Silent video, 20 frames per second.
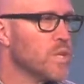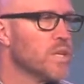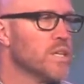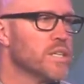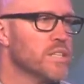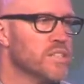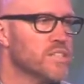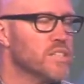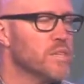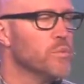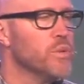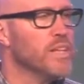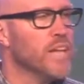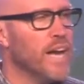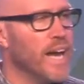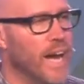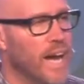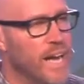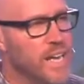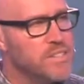You see, when
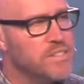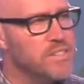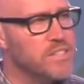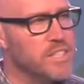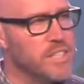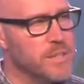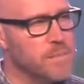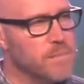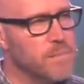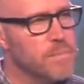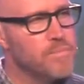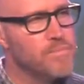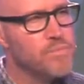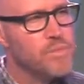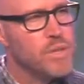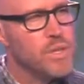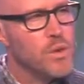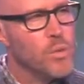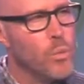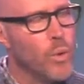they asked him,
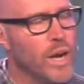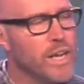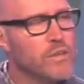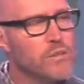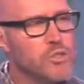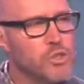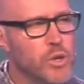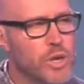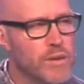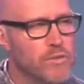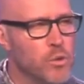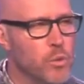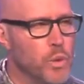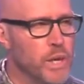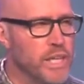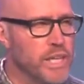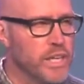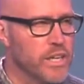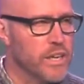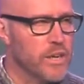Why don't you have a
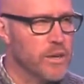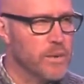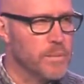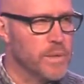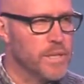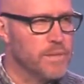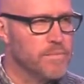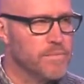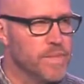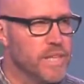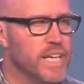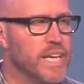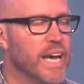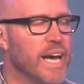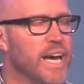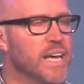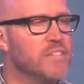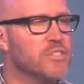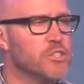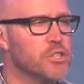wedding garment? He
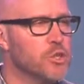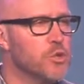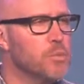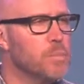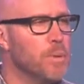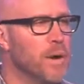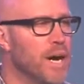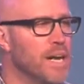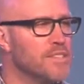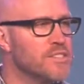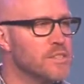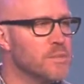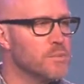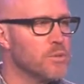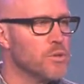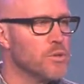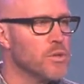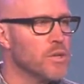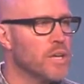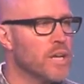had two
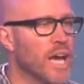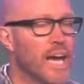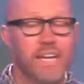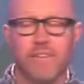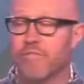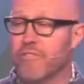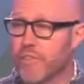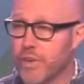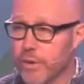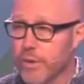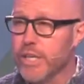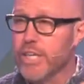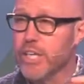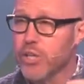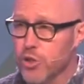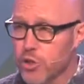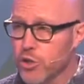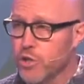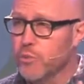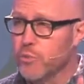possible and very
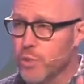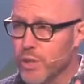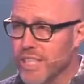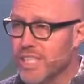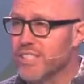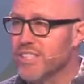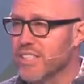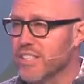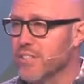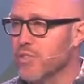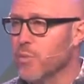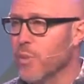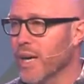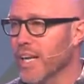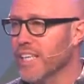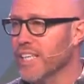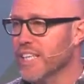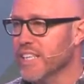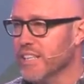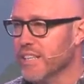good reasons why
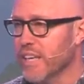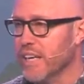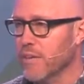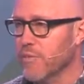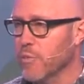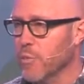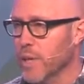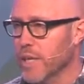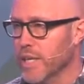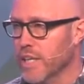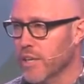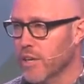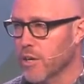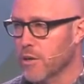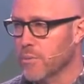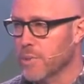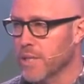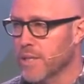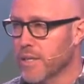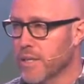he didn't have a wedding
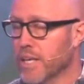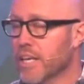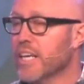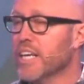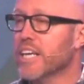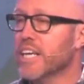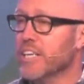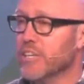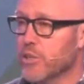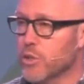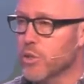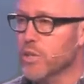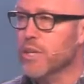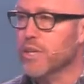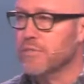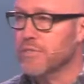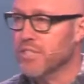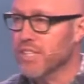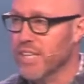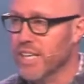garment. He could
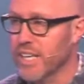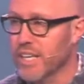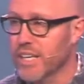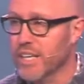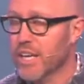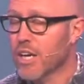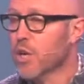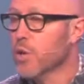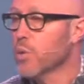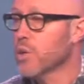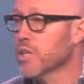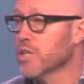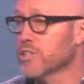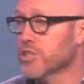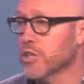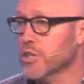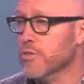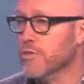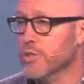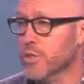have said, Well, it
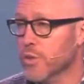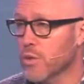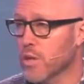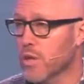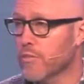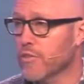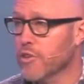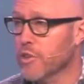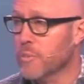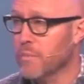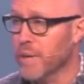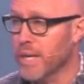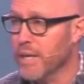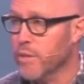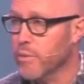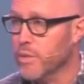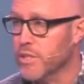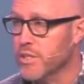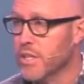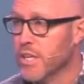took so long for the
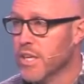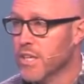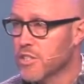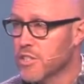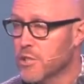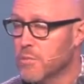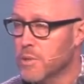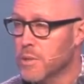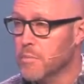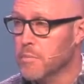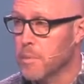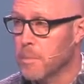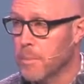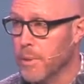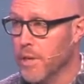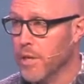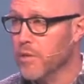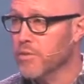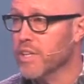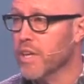banquet to be
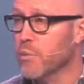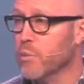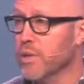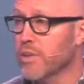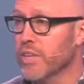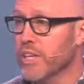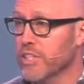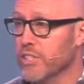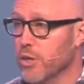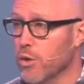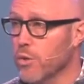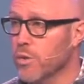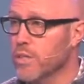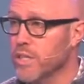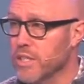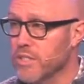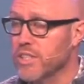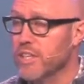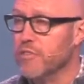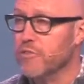prepared that when they told
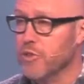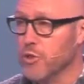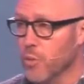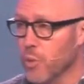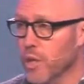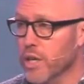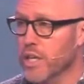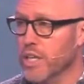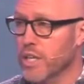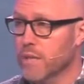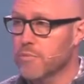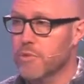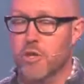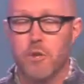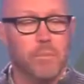us, If you want to come to the